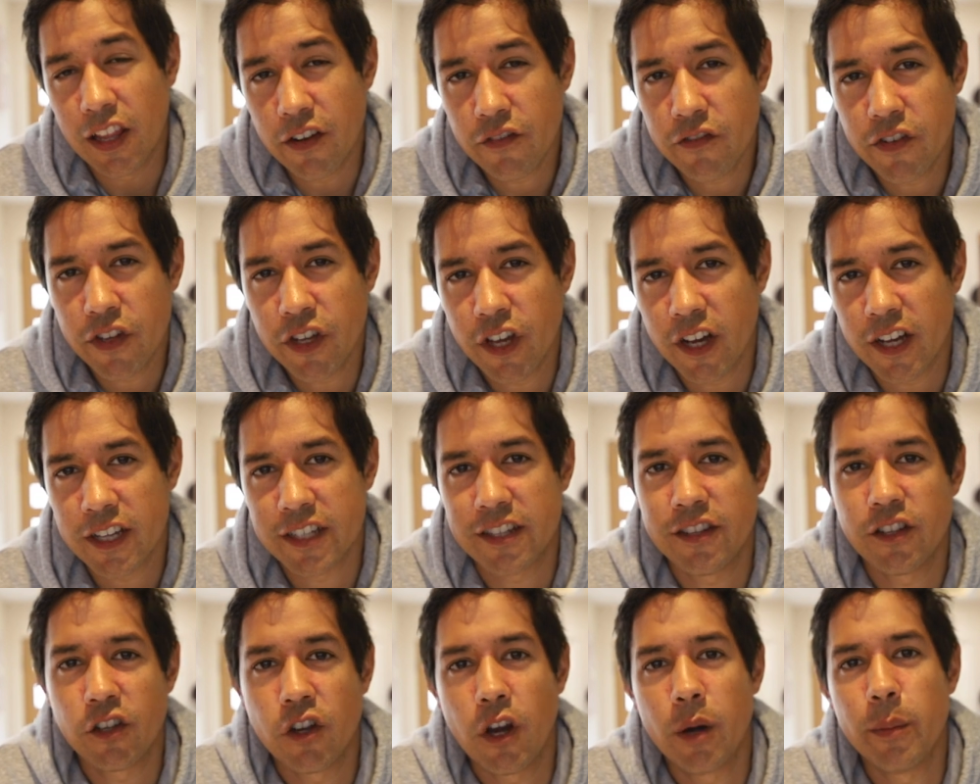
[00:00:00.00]
A lot of you
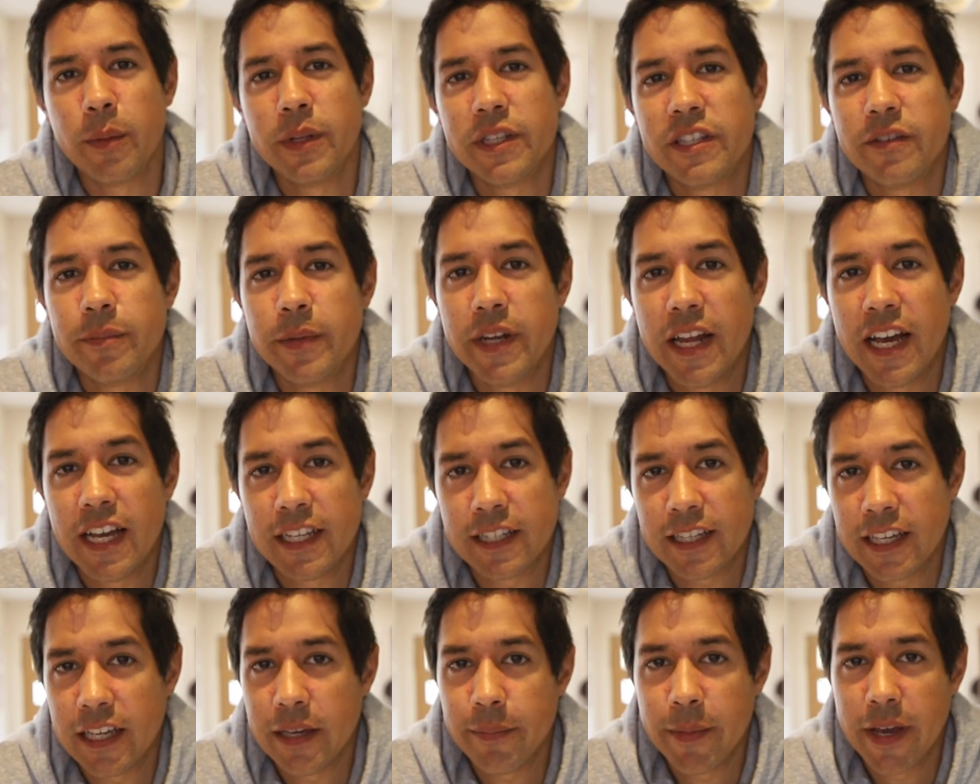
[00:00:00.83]
guys in the comments have been
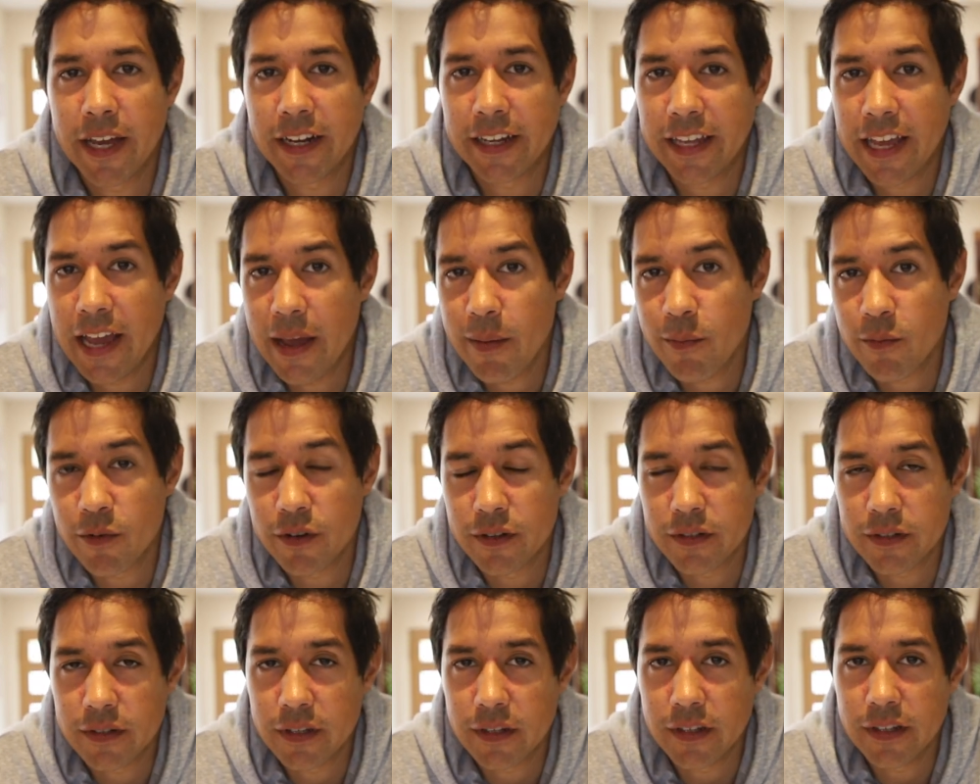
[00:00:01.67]
asking about
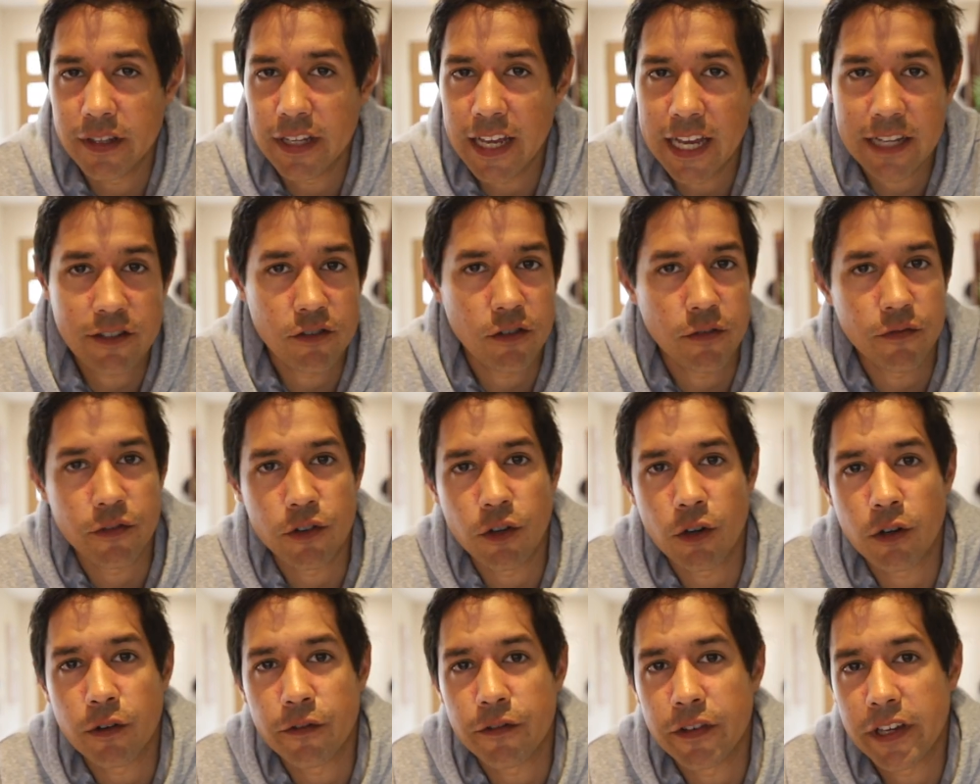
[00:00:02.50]
cameras and the
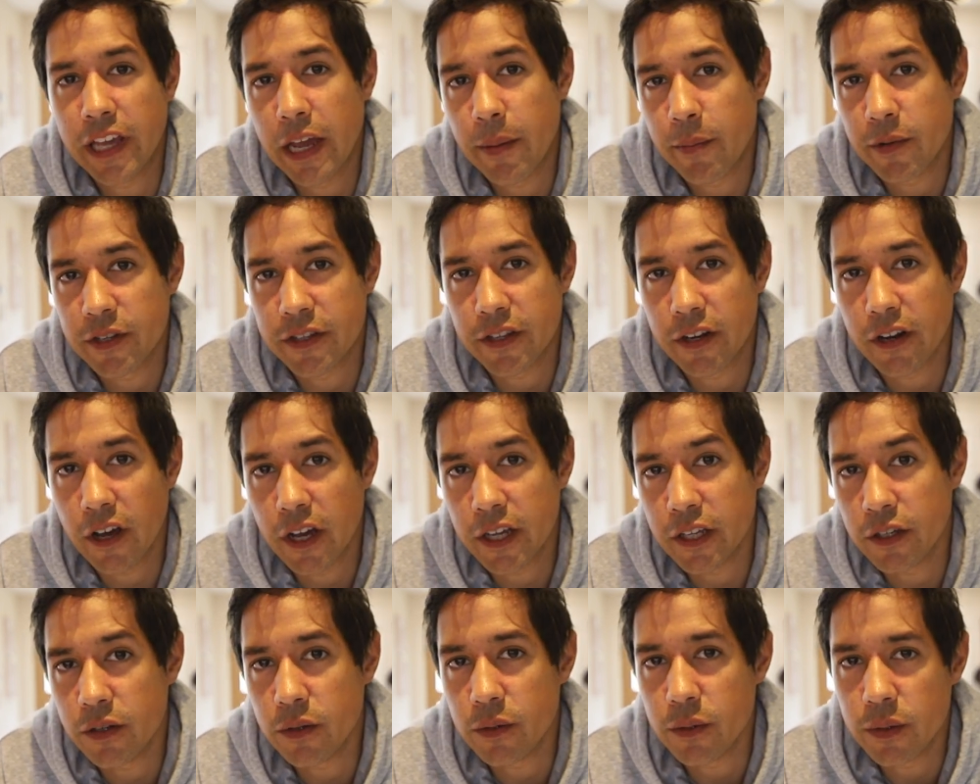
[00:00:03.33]
astrophotography cameras that
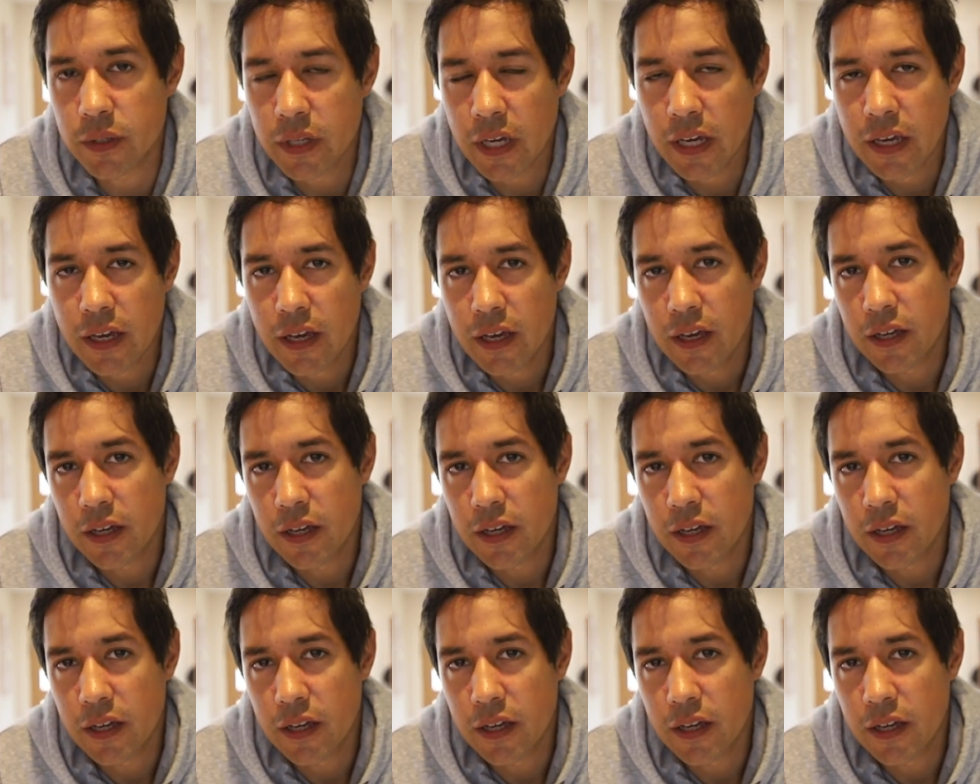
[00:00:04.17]
I use.